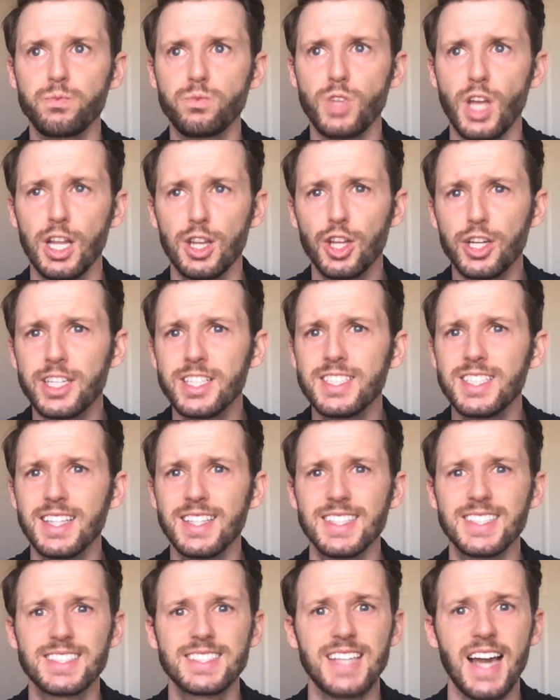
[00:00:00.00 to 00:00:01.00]
I look into the
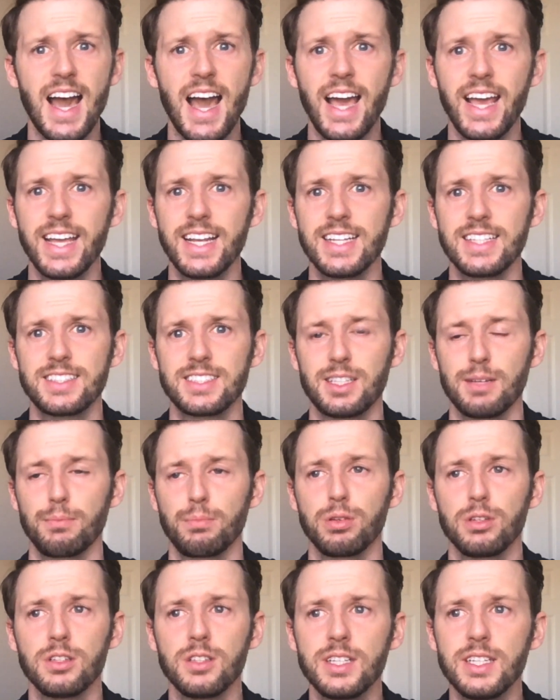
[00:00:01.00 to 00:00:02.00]
sky and it's
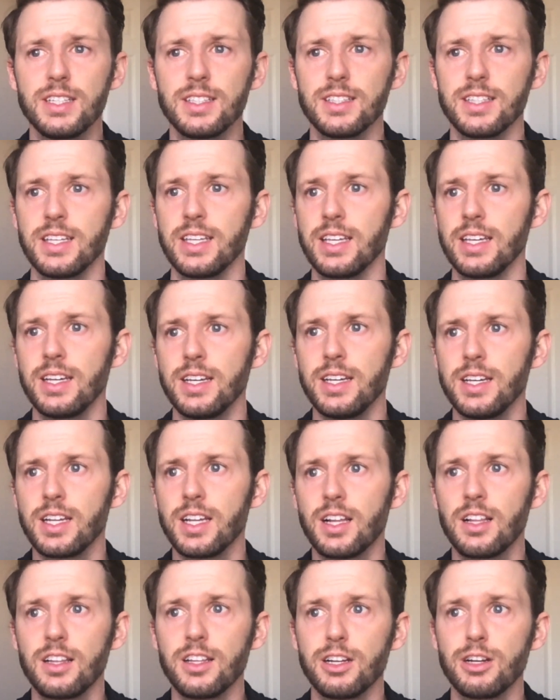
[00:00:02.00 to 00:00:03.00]
completely
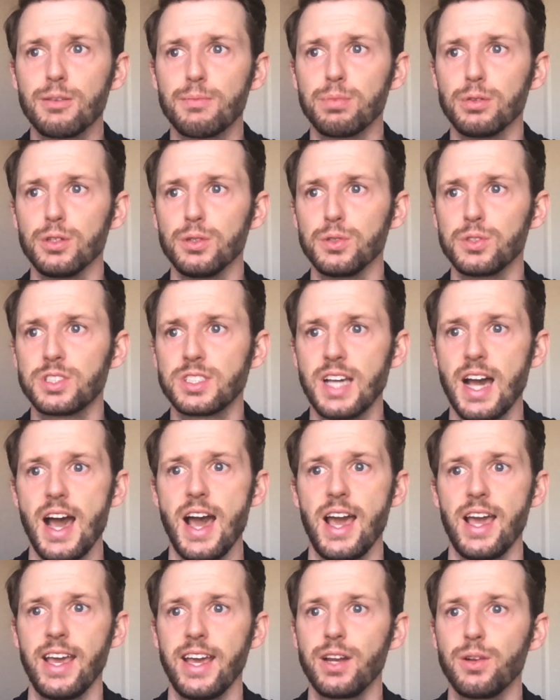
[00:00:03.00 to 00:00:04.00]
clear blue
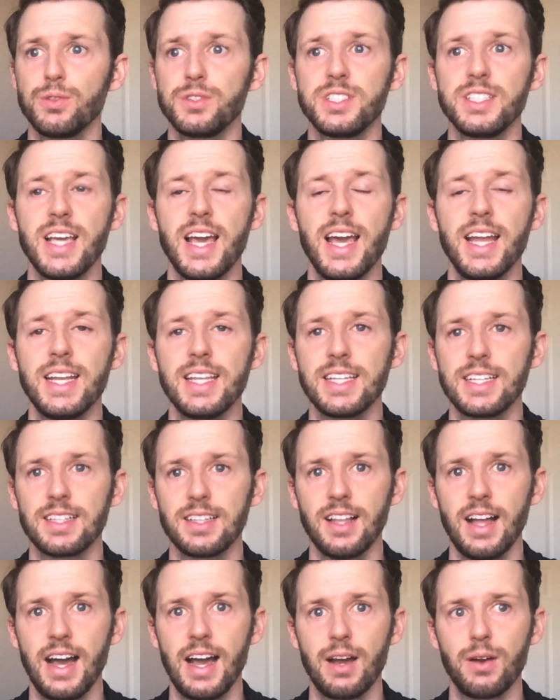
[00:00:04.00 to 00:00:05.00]
sky. I don't see any
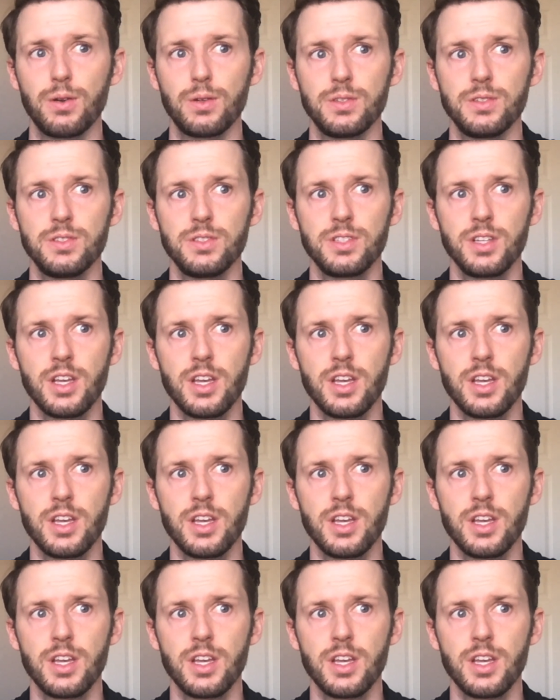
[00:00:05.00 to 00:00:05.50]
clouds.